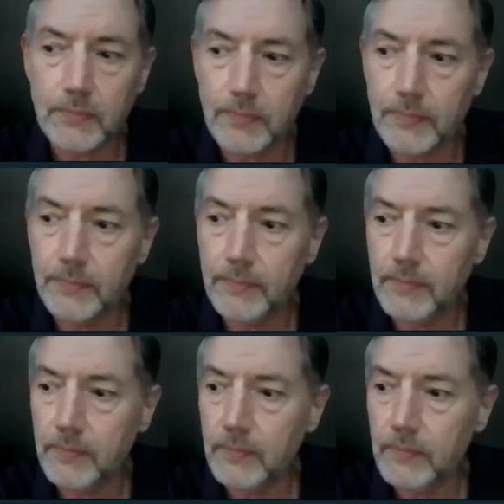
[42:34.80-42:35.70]

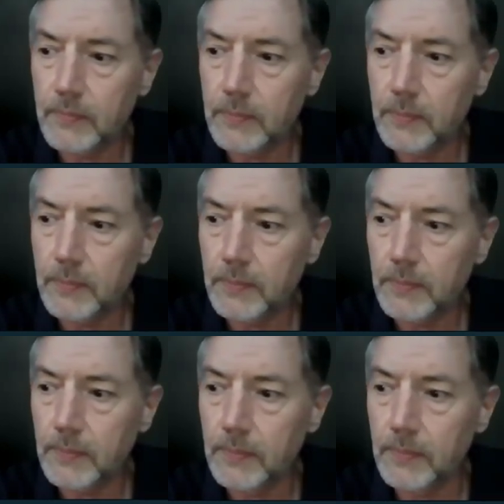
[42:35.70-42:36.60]

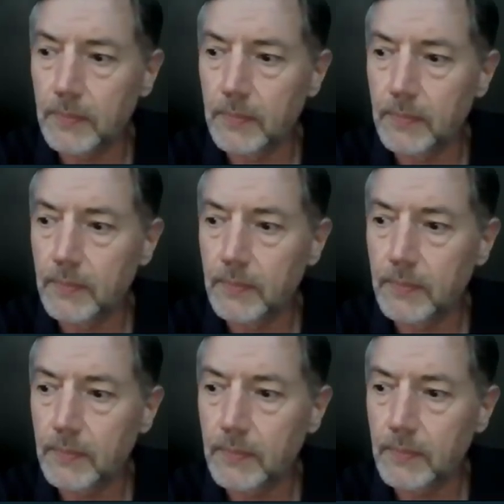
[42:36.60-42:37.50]

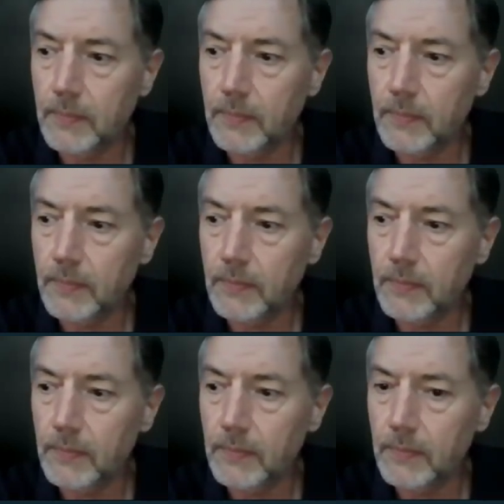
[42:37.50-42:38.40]

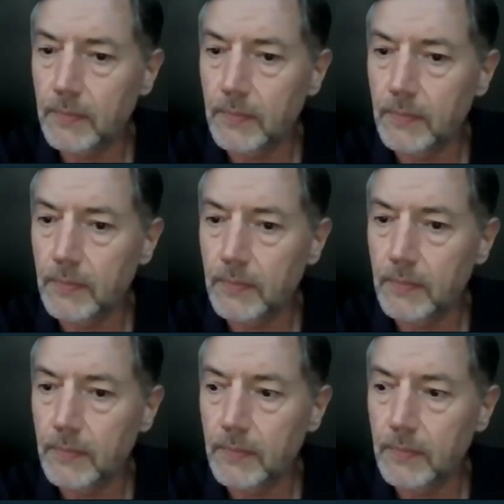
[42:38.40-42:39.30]

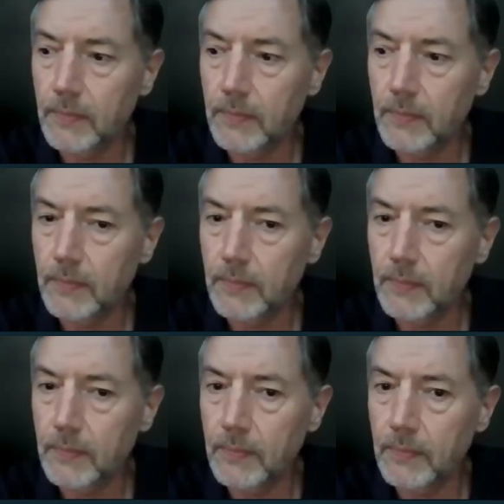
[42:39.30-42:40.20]

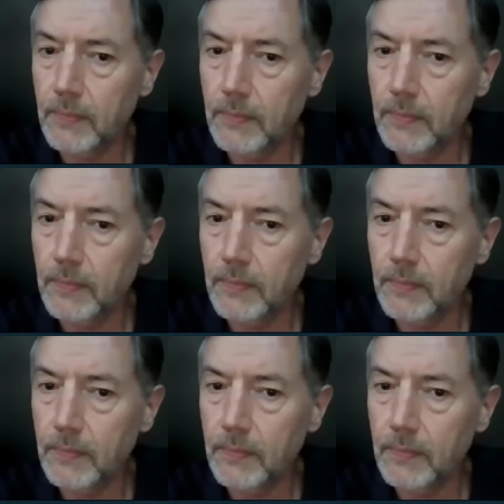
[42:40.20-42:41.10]

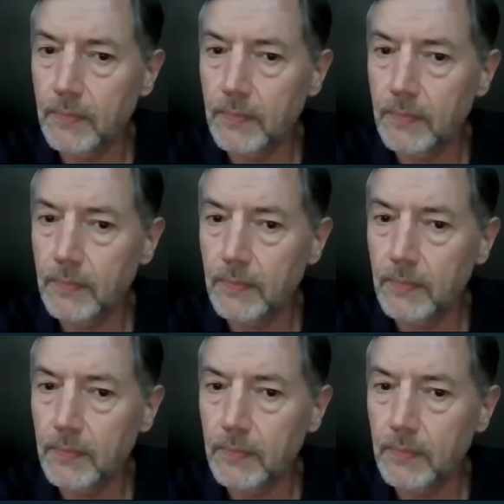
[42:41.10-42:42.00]

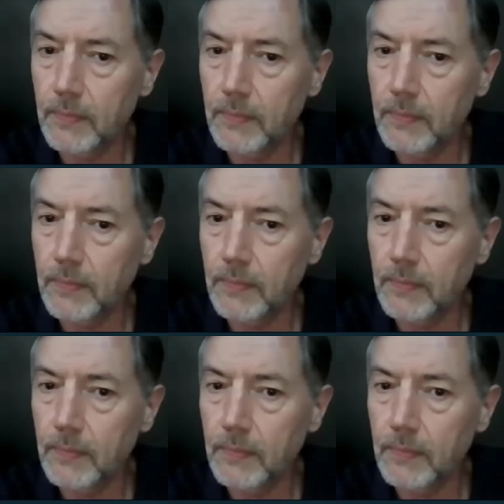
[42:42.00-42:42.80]
This person isn't speaking.